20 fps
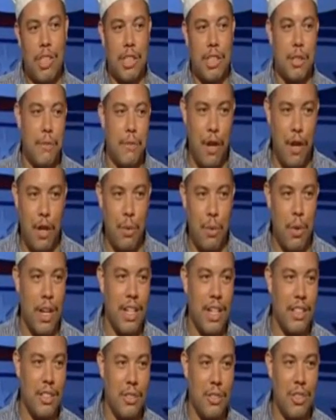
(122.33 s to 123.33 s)
It's a fun
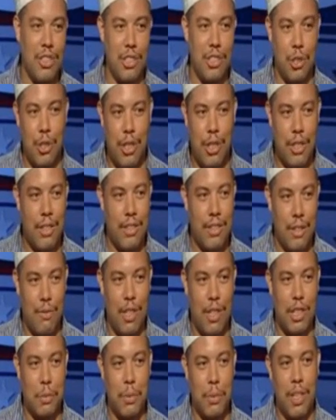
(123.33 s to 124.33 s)
way to enjoy
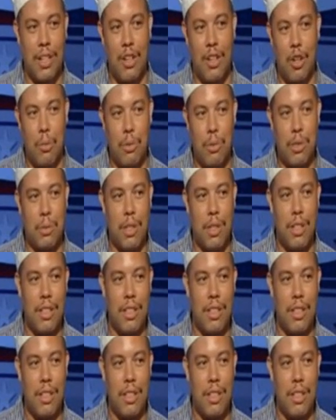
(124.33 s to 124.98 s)
the recipe at home as